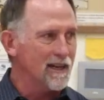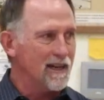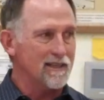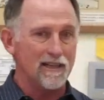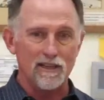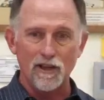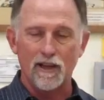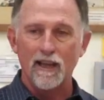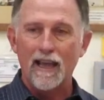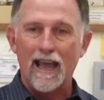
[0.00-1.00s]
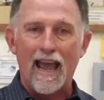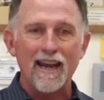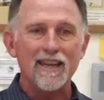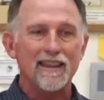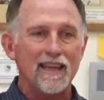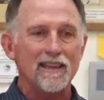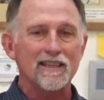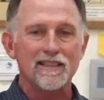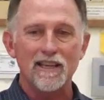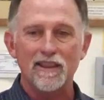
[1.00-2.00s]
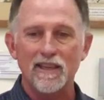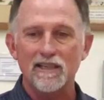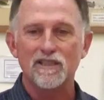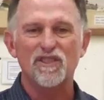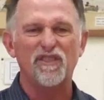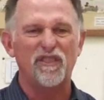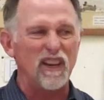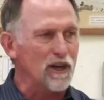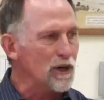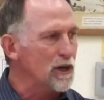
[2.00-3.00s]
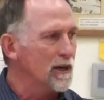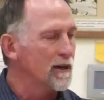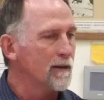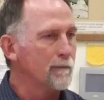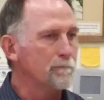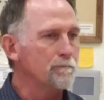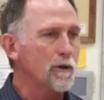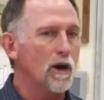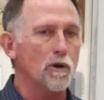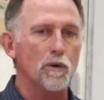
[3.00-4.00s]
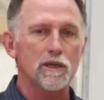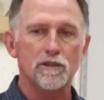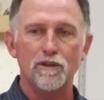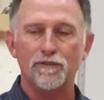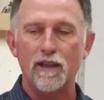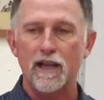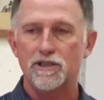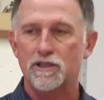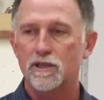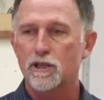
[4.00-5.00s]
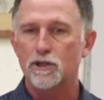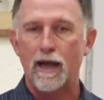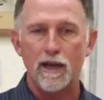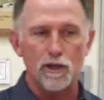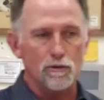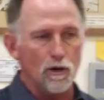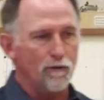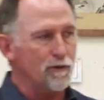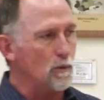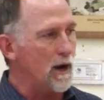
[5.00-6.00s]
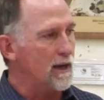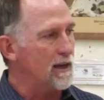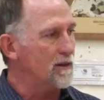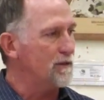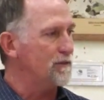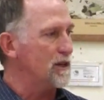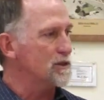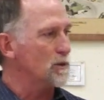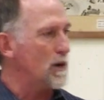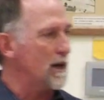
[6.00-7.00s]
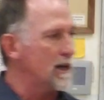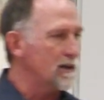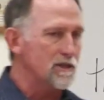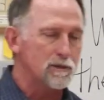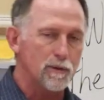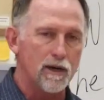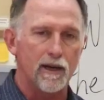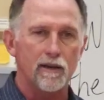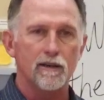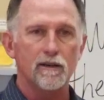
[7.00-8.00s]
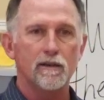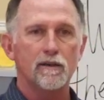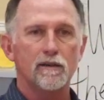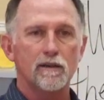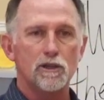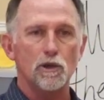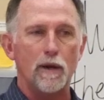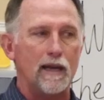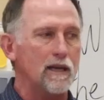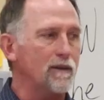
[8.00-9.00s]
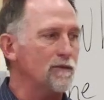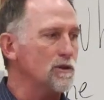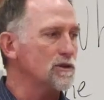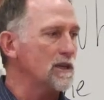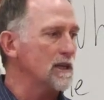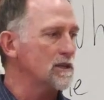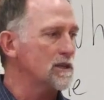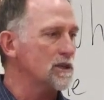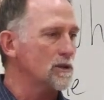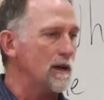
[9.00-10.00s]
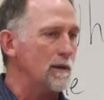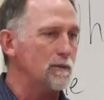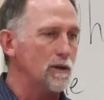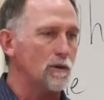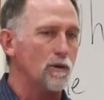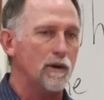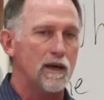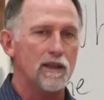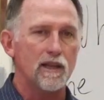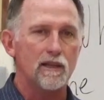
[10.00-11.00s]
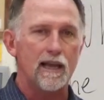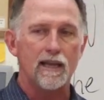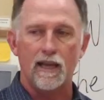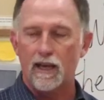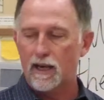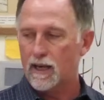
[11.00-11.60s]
He's saying, look, anything that's in this sphere are works of the flesh. So how do you know if you're walking in the flesh or walking in the Spirit? Do any of those things describe you or anything like it?